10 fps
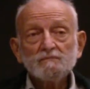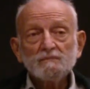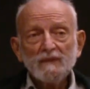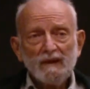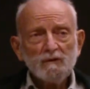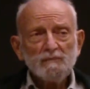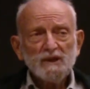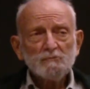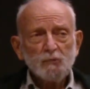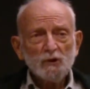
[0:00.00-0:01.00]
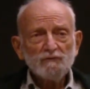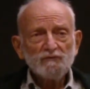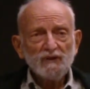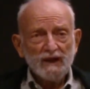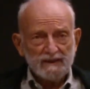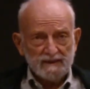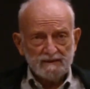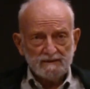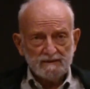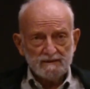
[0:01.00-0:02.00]
That would be an important finding,
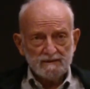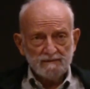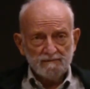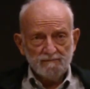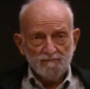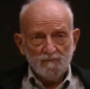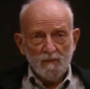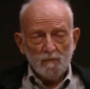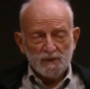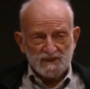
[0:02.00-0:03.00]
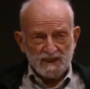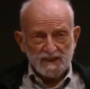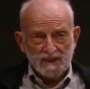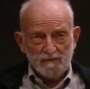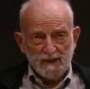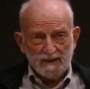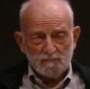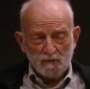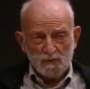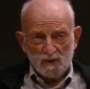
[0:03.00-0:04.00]
particularly when the
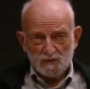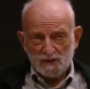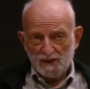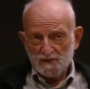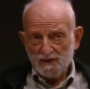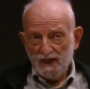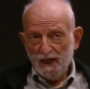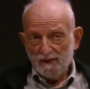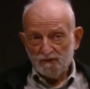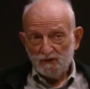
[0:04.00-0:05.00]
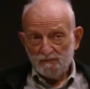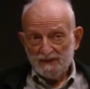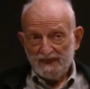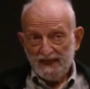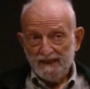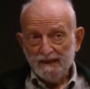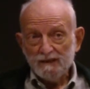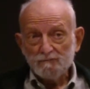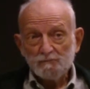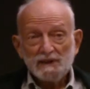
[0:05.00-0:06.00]
proposal is that treatment A
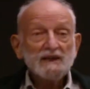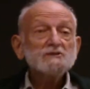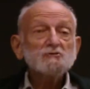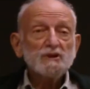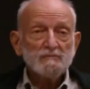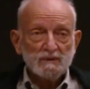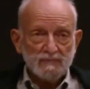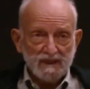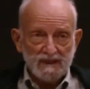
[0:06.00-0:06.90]
replace treatment B.